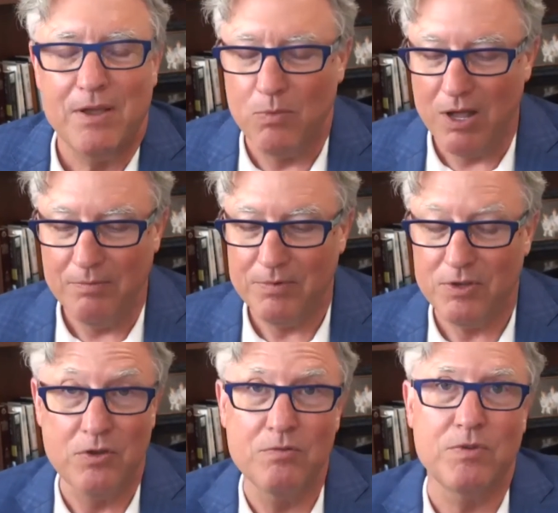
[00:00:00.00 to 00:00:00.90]
Well,
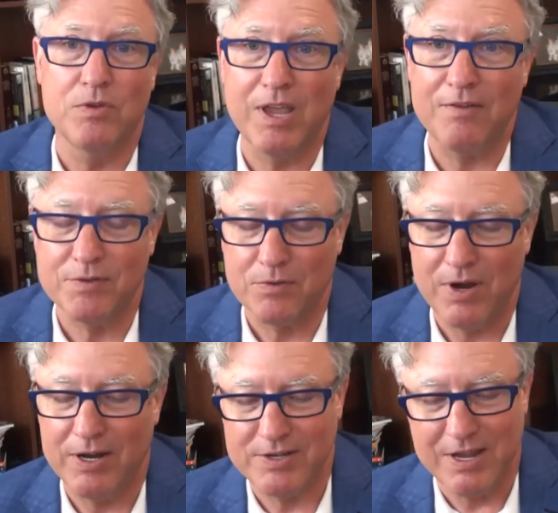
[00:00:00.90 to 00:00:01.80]
you gave some
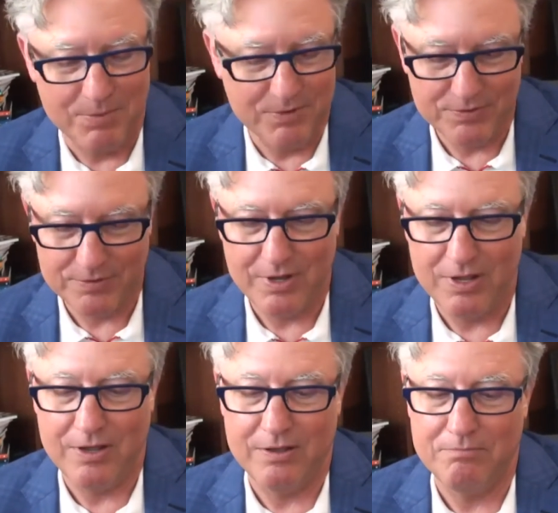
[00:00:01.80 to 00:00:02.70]
great examples.
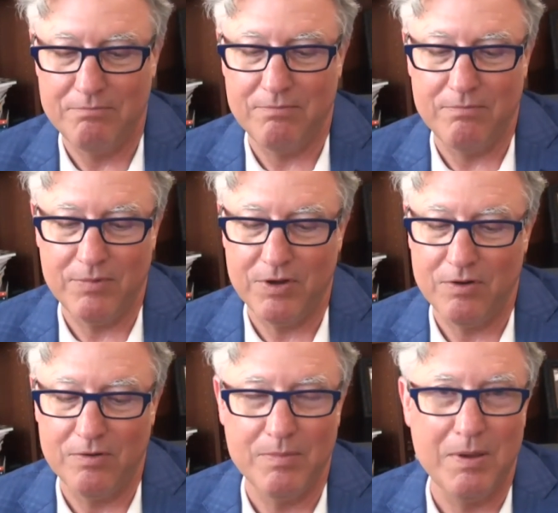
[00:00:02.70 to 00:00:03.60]

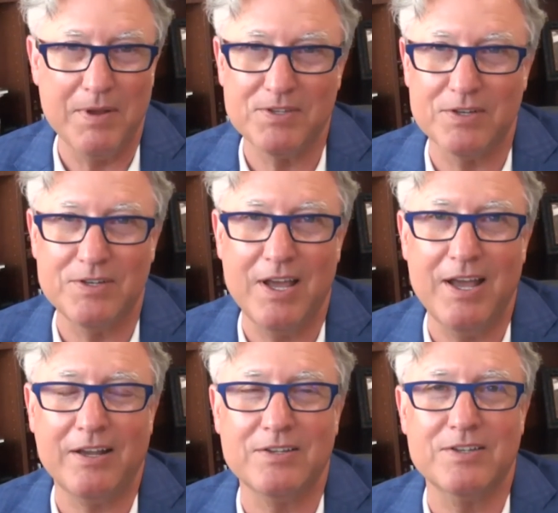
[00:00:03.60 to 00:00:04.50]
Maybe it's a
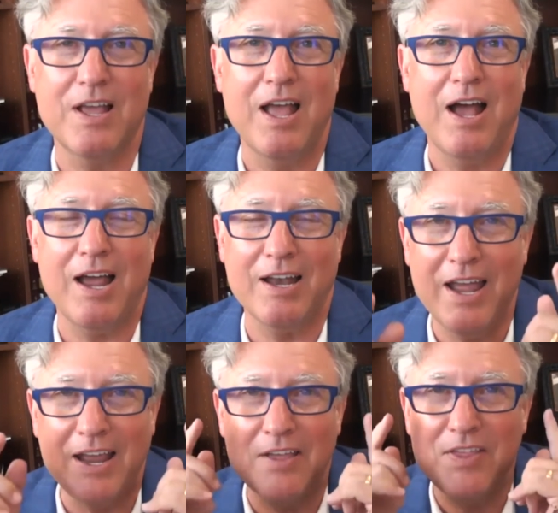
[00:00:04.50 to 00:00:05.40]
text.
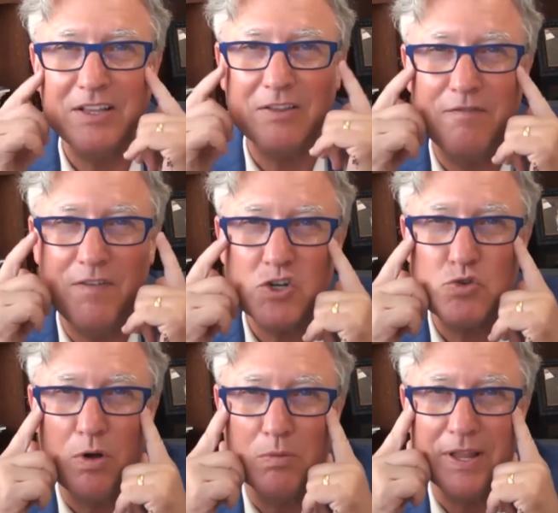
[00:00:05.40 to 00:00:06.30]
I think the
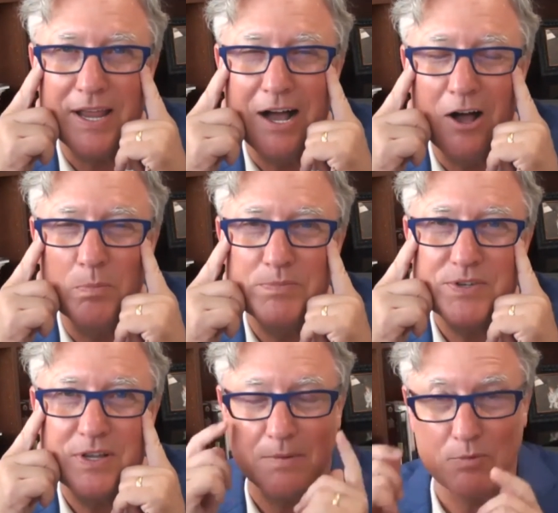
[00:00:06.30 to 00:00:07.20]
visual really
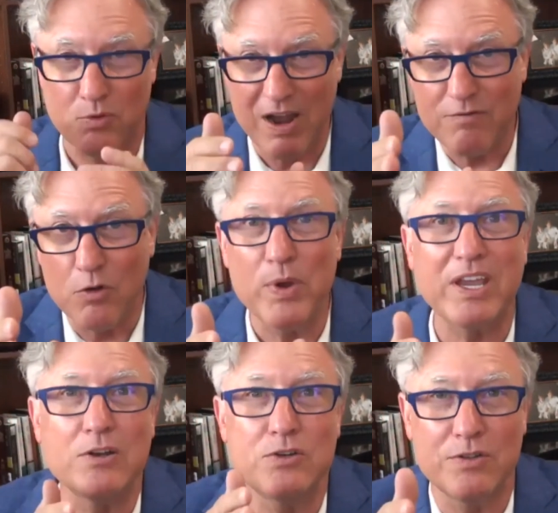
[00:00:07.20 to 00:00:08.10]
helps. I'm grateful we
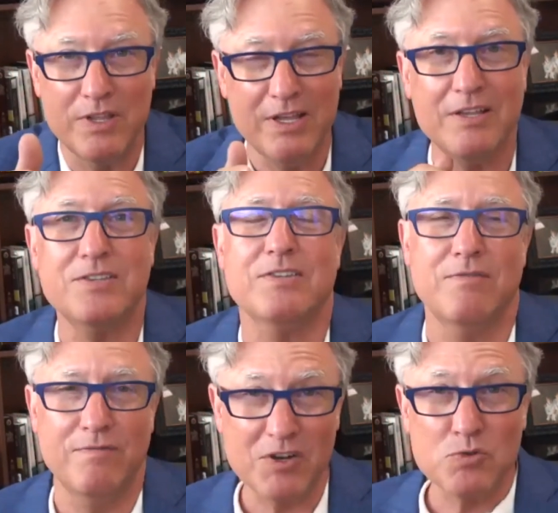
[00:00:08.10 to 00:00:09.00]
can do this.
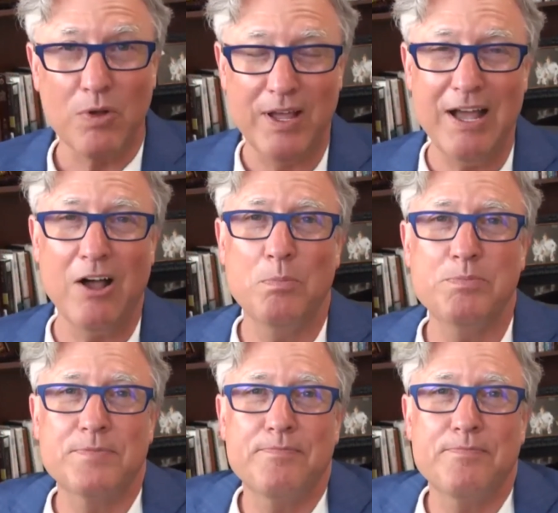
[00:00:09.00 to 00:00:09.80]
Visual helps.